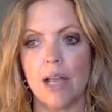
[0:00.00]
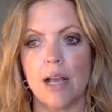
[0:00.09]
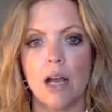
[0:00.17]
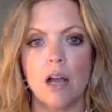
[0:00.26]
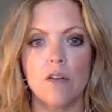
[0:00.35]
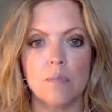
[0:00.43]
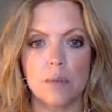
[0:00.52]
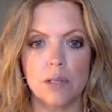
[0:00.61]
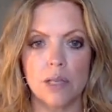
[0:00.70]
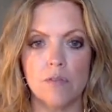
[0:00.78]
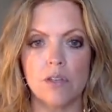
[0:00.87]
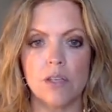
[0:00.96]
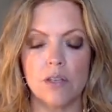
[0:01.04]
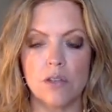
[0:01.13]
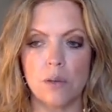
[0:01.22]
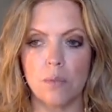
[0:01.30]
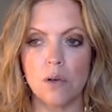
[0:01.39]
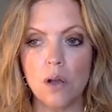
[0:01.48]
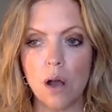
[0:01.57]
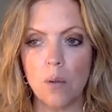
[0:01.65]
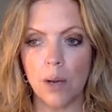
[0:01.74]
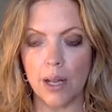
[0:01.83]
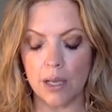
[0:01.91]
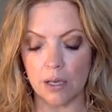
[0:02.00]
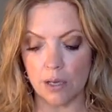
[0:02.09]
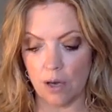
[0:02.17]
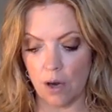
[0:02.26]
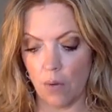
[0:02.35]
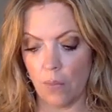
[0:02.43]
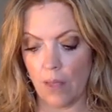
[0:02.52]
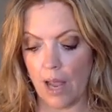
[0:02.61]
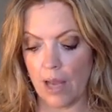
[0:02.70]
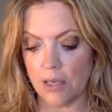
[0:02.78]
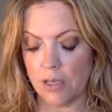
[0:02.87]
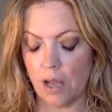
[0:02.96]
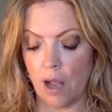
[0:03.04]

that kind of belief system, knowing, that